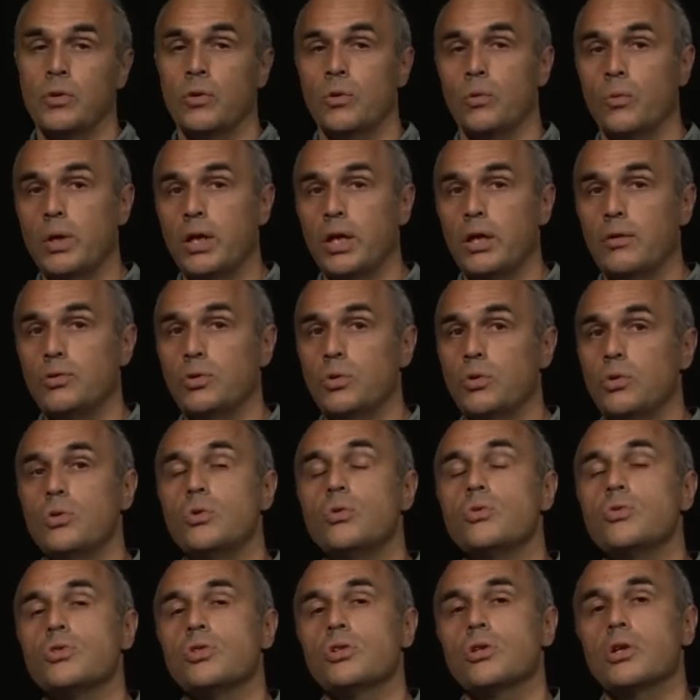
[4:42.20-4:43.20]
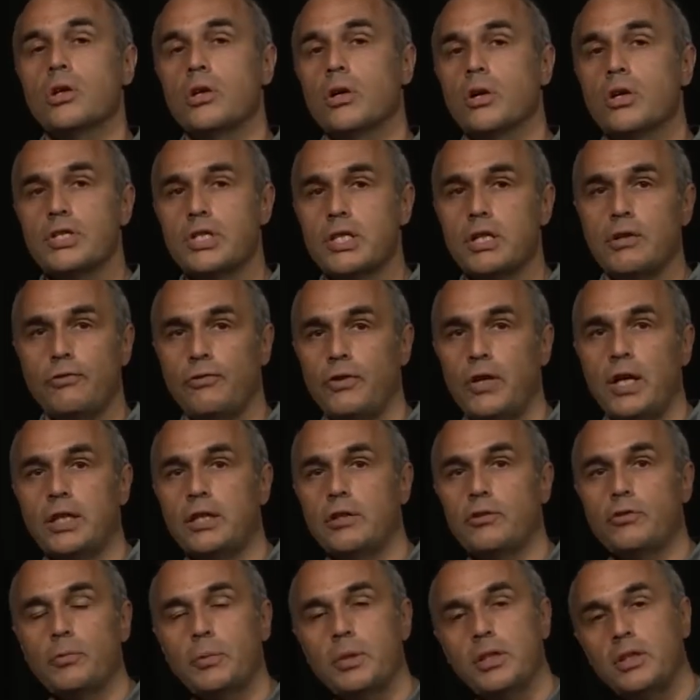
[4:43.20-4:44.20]
we have to use
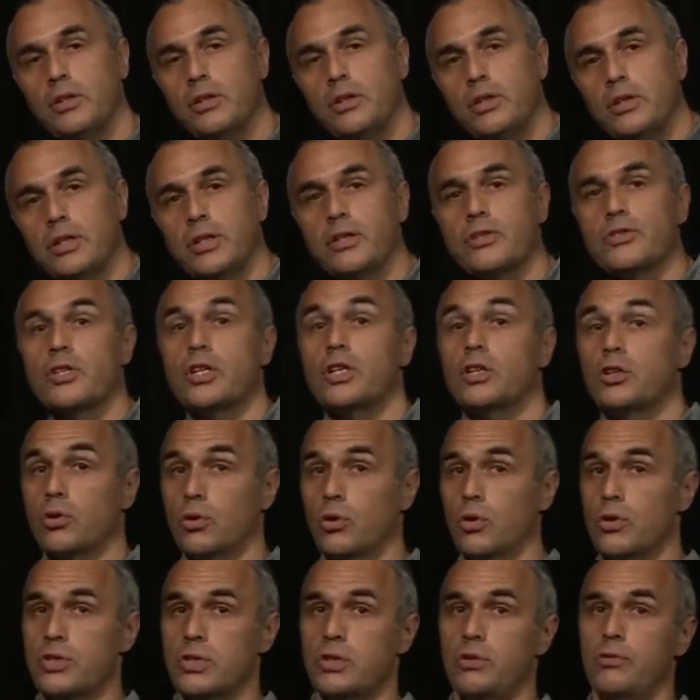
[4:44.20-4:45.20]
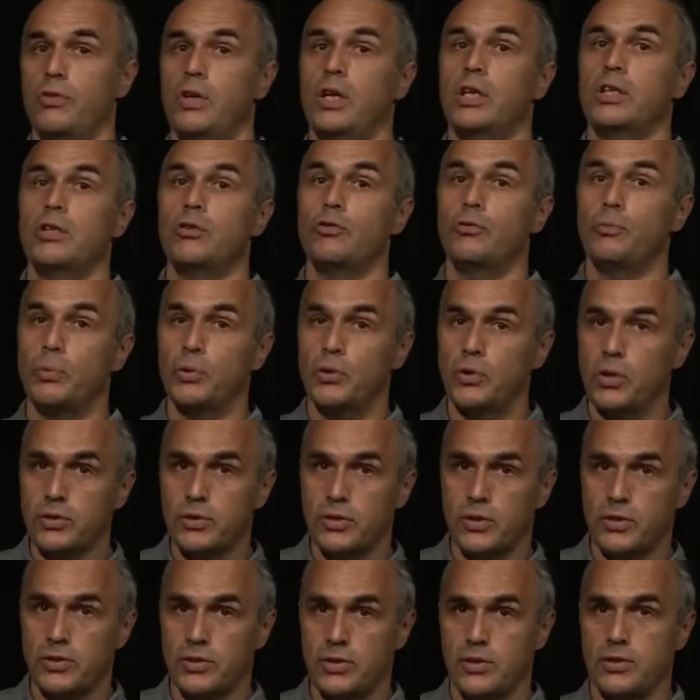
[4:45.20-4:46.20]
cost-effective materials and cost-effective
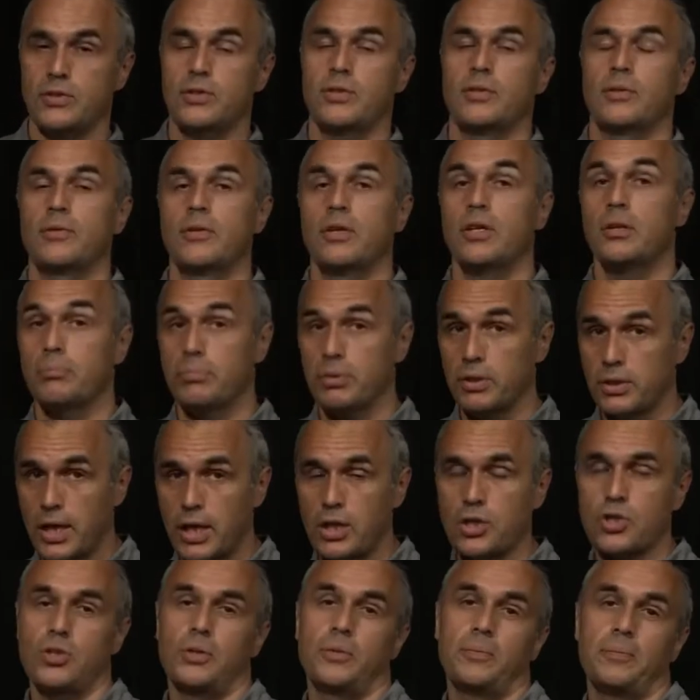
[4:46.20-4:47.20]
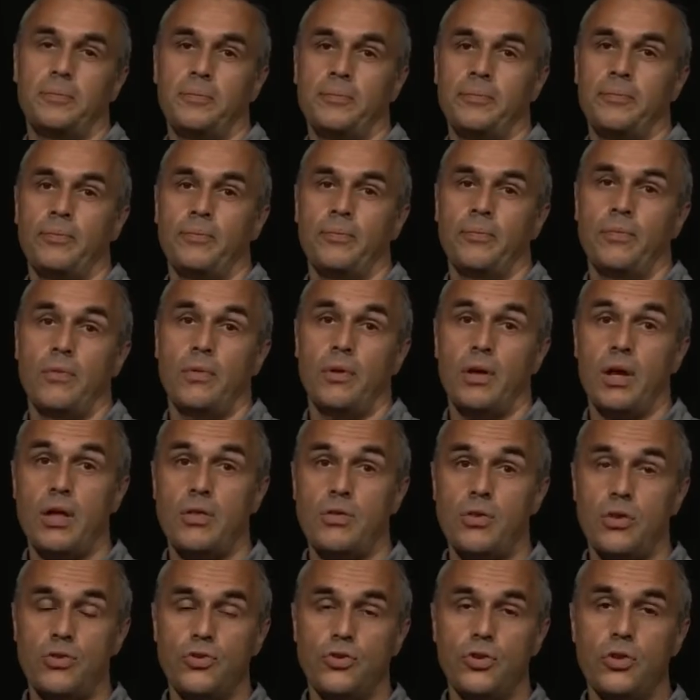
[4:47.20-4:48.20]
processes in production. And
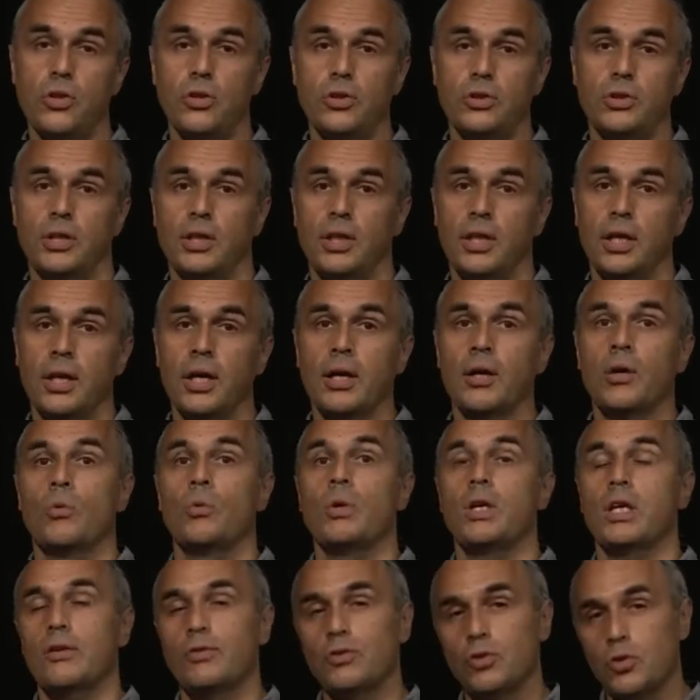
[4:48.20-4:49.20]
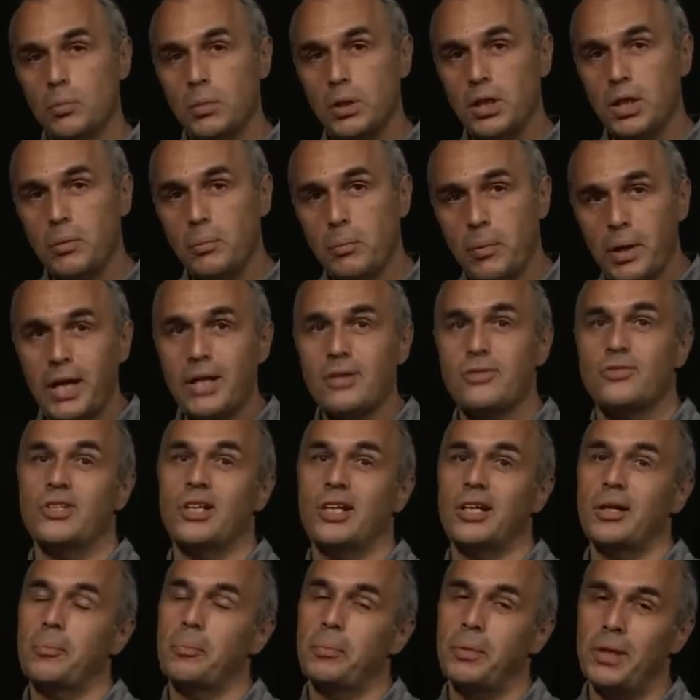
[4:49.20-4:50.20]
the third, we have to minimize the
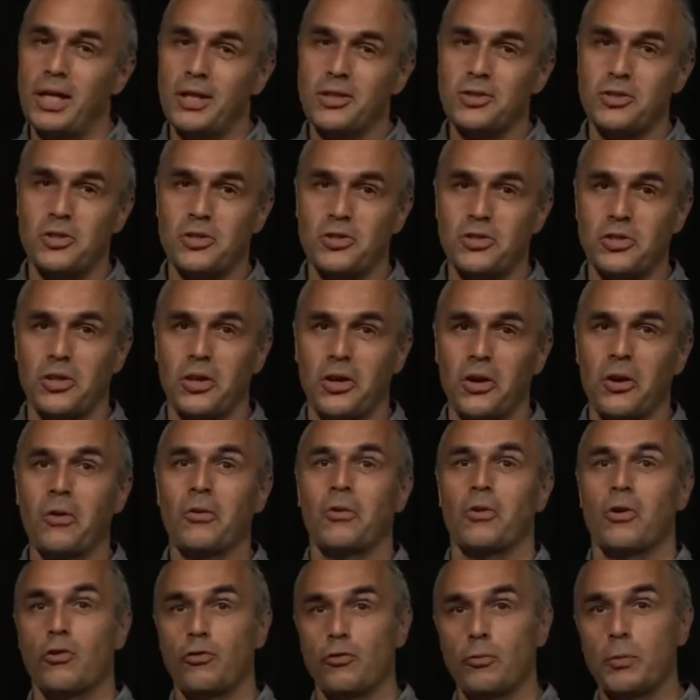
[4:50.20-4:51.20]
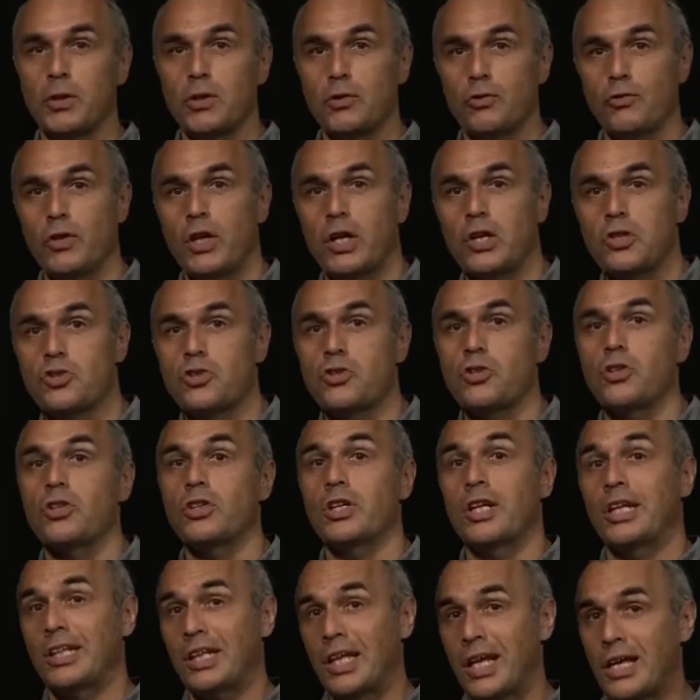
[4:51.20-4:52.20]
complexity of manufacturing
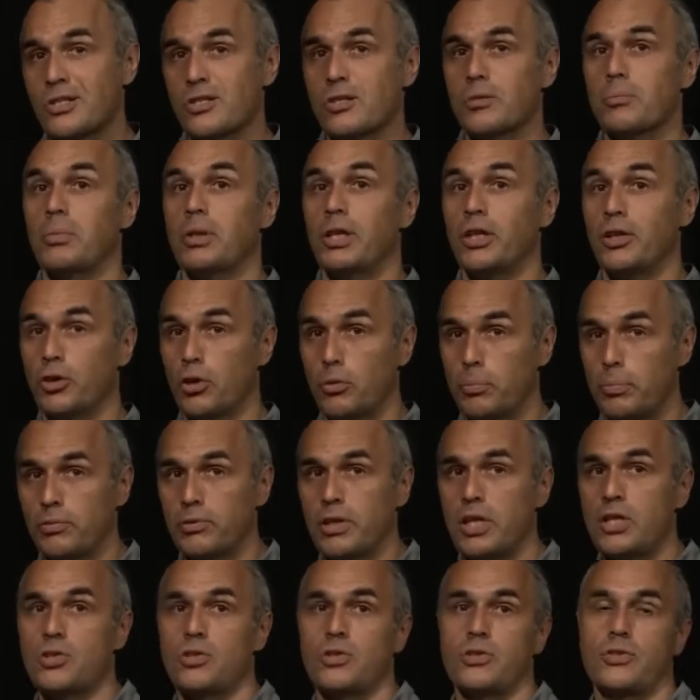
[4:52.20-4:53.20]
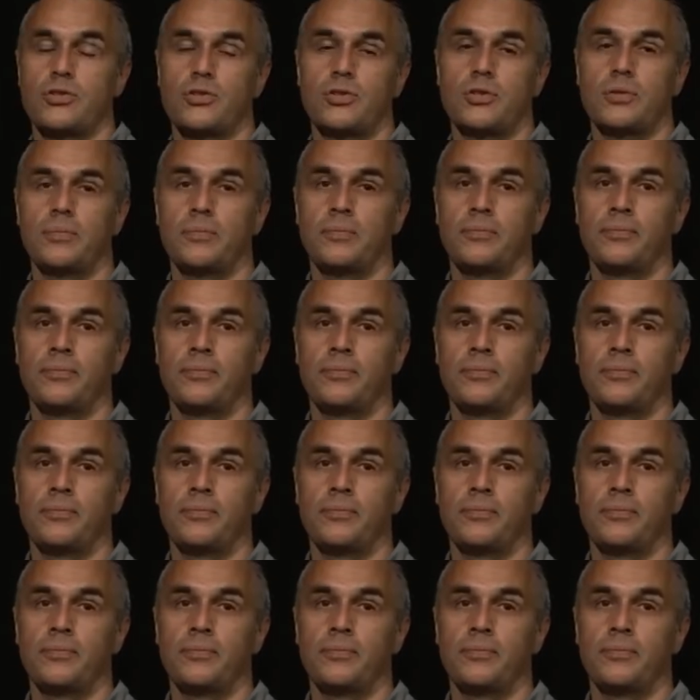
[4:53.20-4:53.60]
and assembling operations.